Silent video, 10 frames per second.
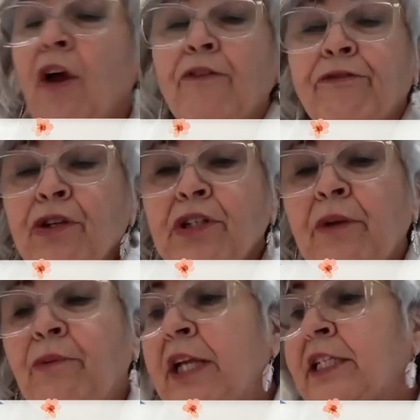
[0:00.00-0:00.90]
First, I
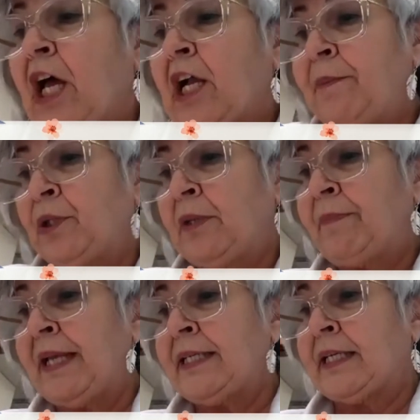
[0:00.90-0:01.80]
want to talk about the
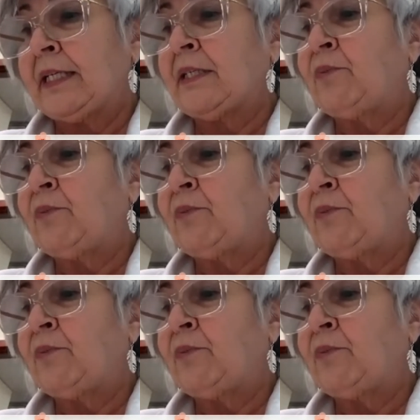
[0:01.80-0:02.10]
basics.